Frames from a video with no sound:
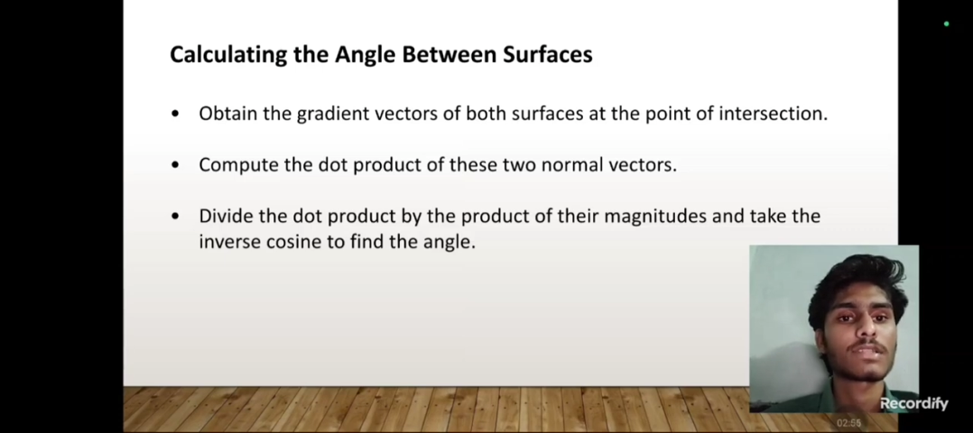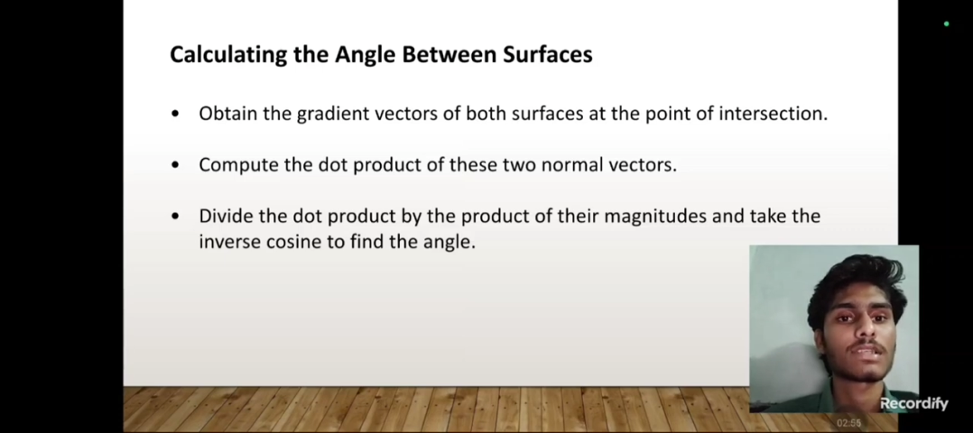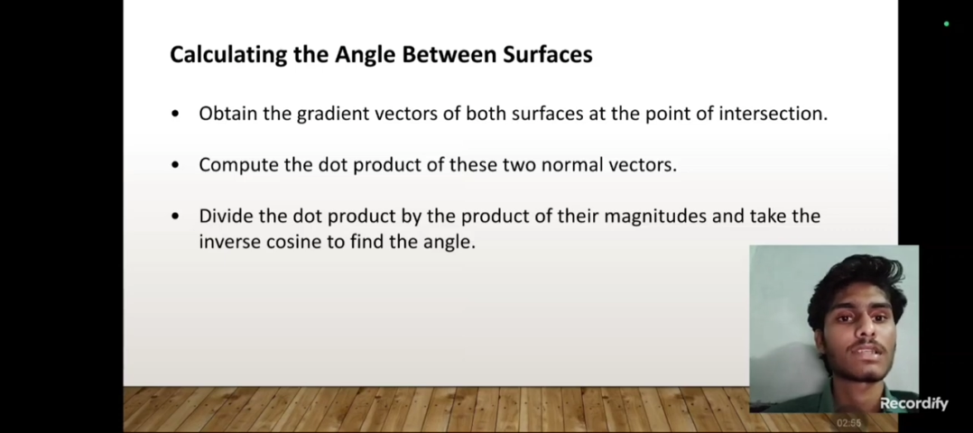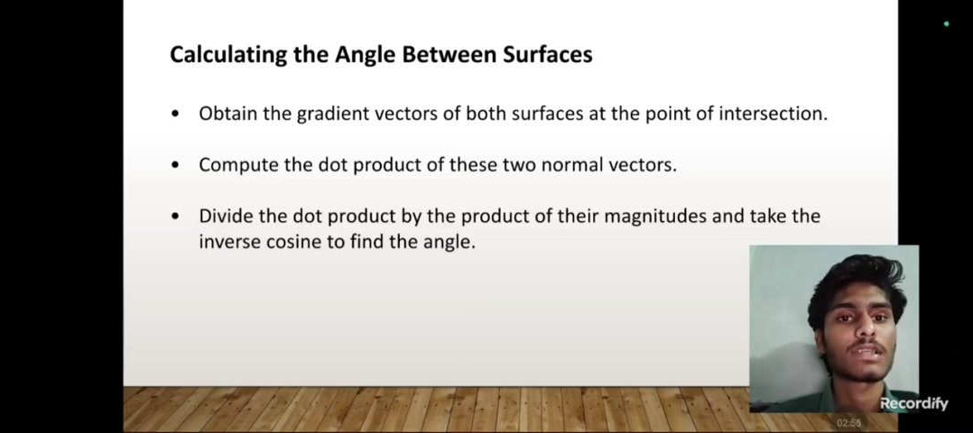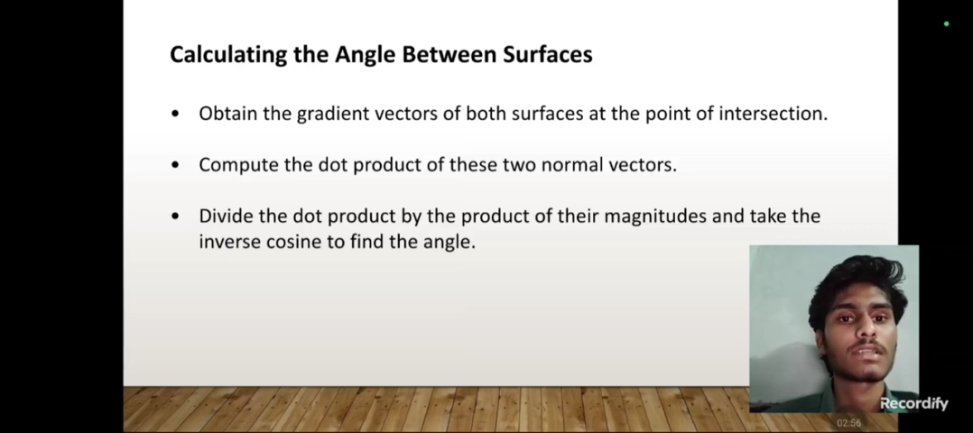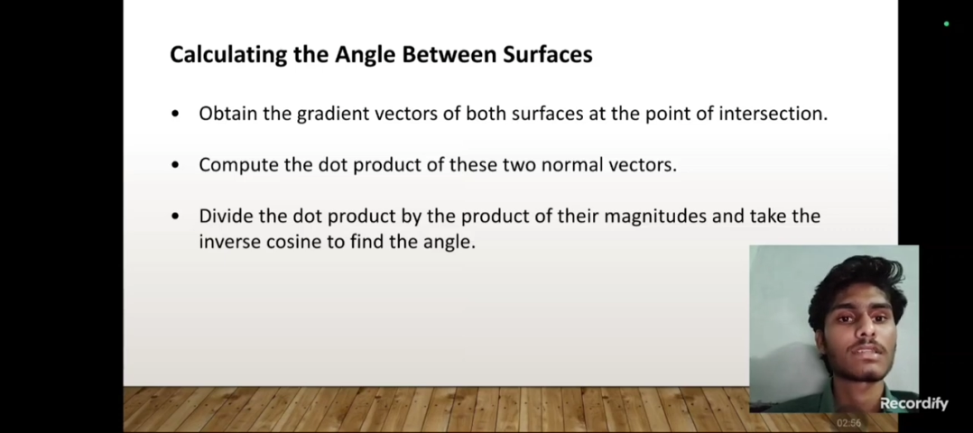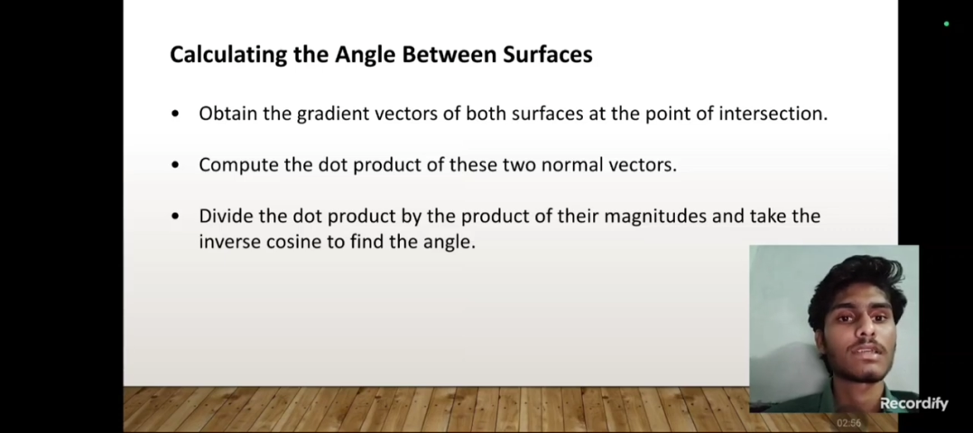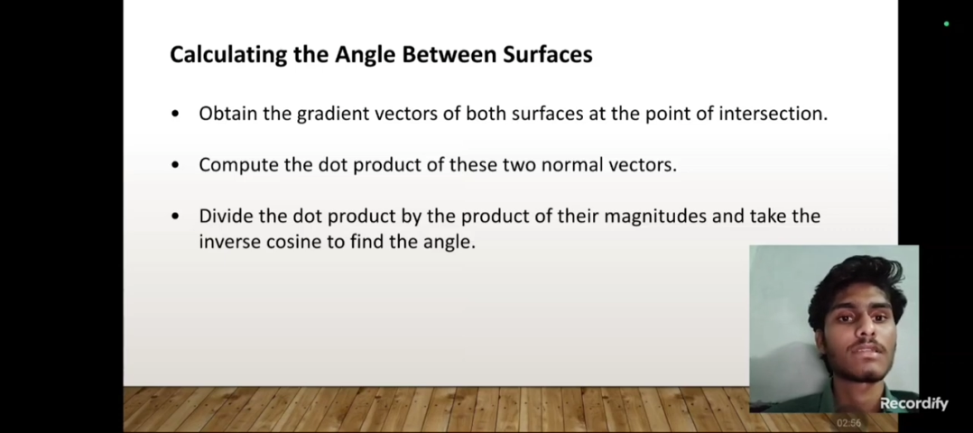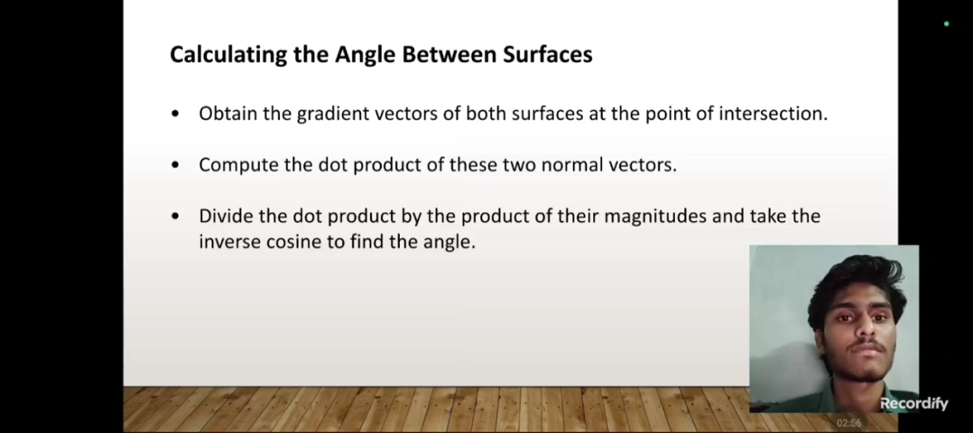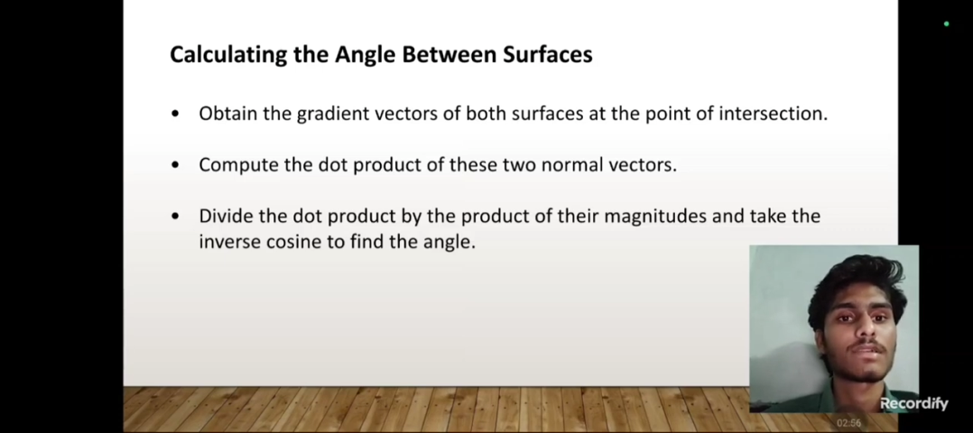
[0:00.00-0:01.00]
and take the
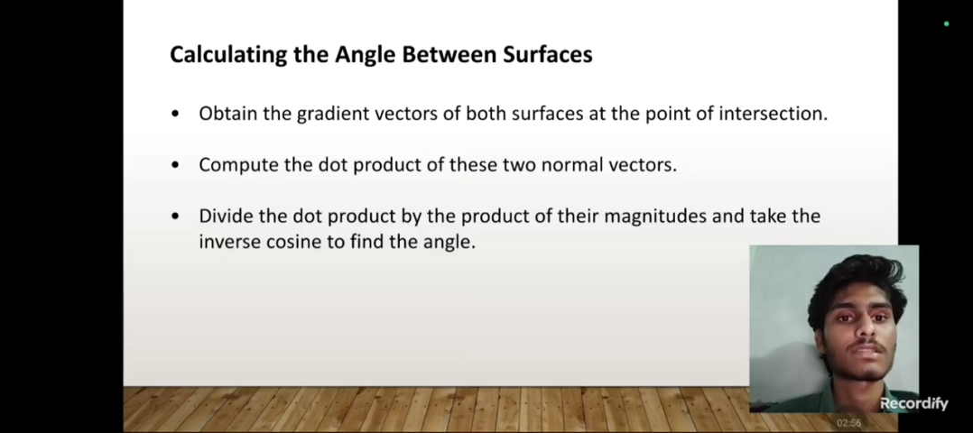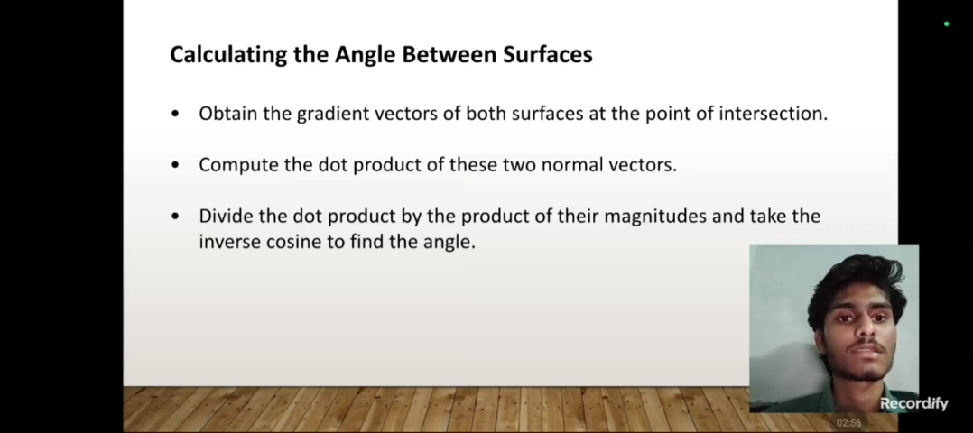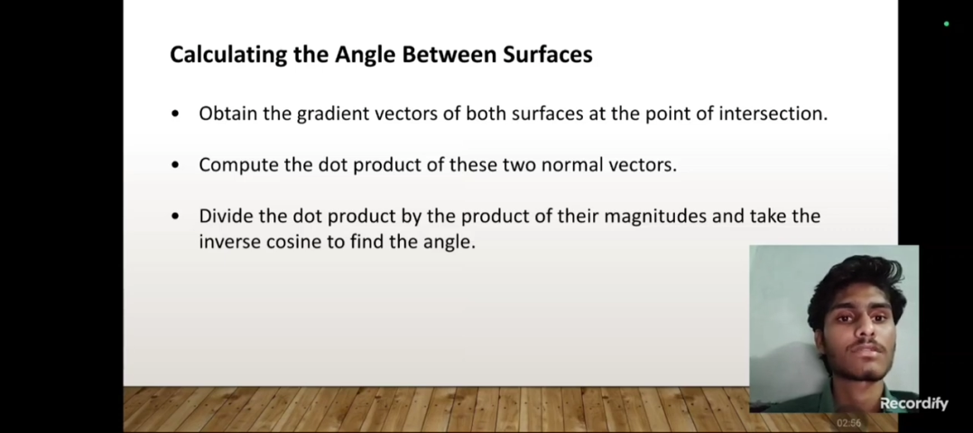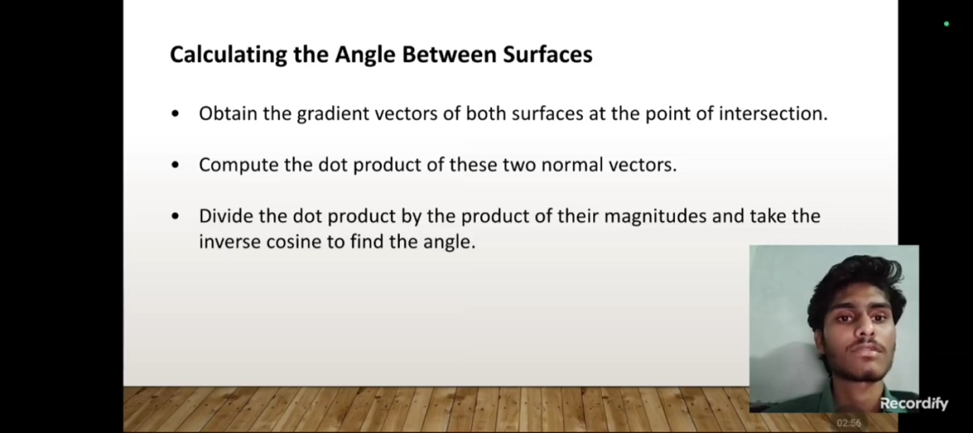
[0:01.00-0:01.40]
inverse